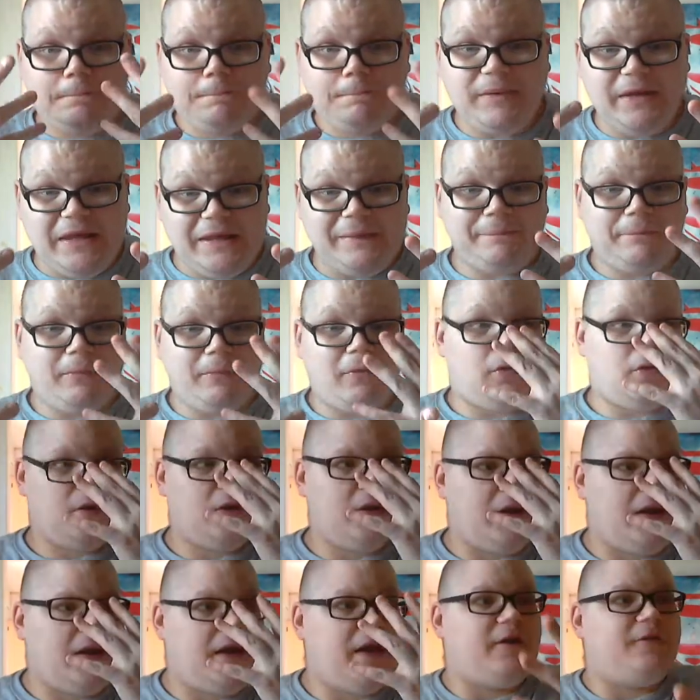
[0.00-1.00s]

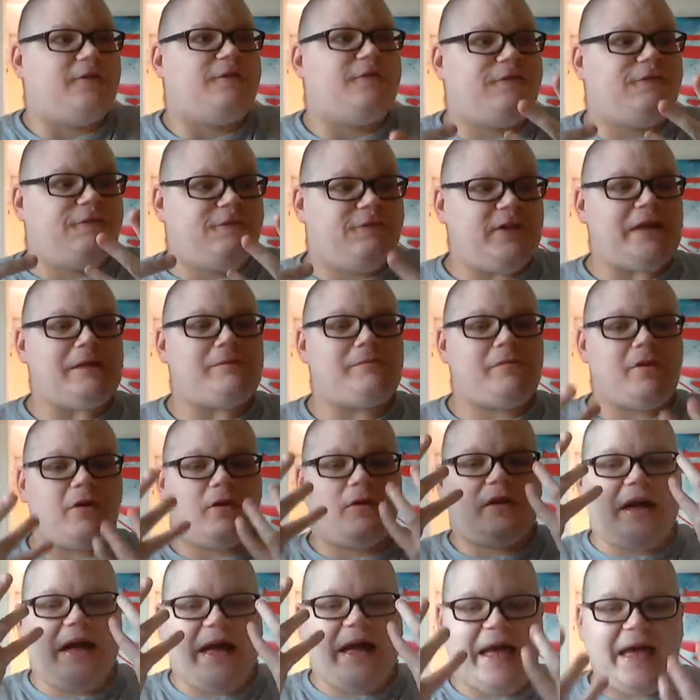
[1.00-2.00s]
People,
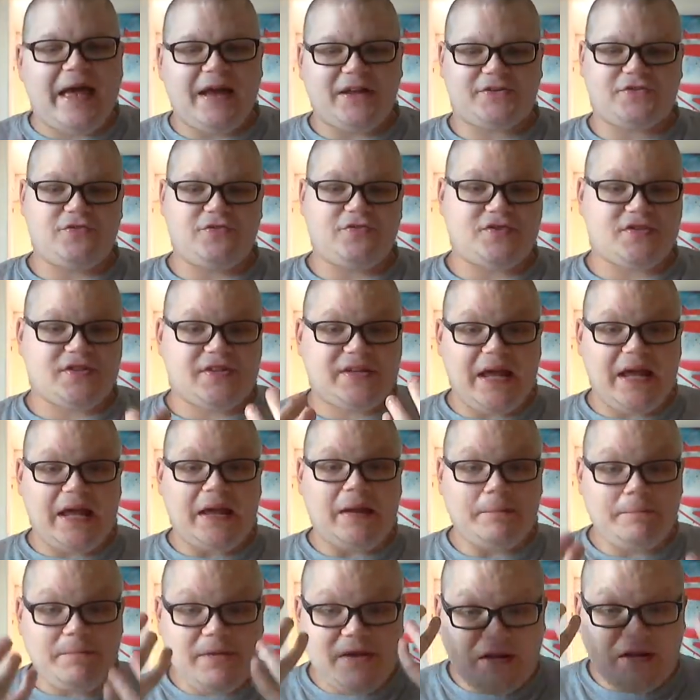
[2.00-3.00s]
female actors
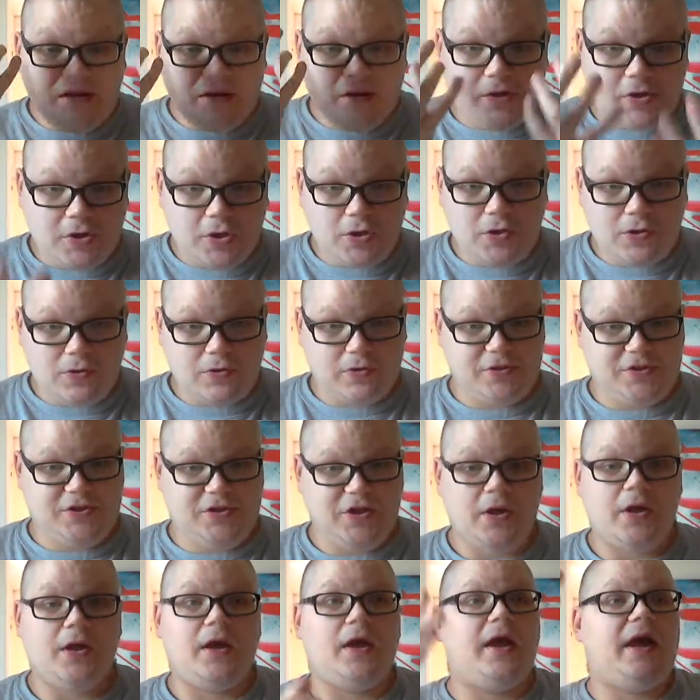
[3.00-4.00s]
can be good,
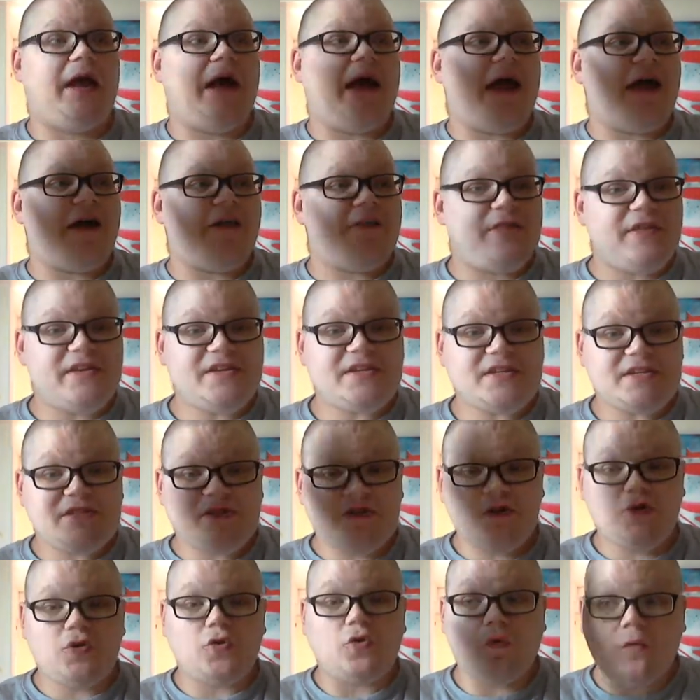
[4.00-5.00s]
and this is
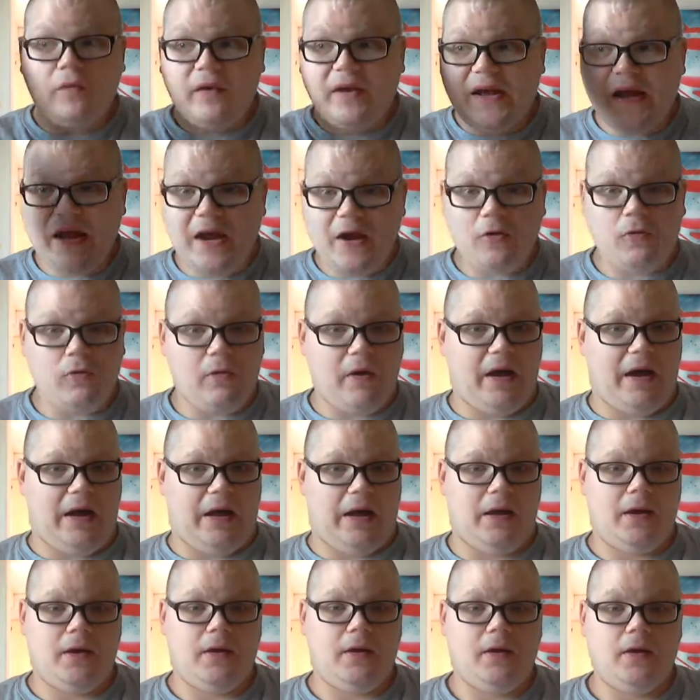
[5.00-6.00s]
new
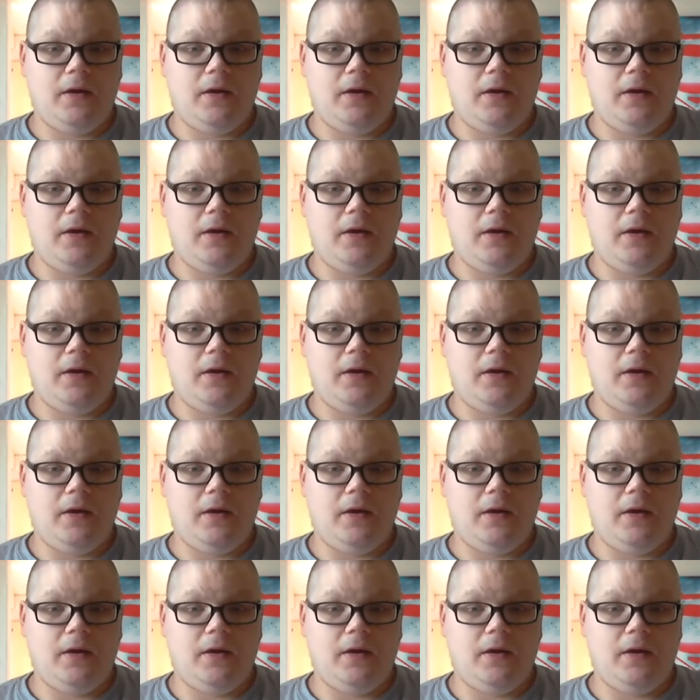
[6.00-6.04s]
era.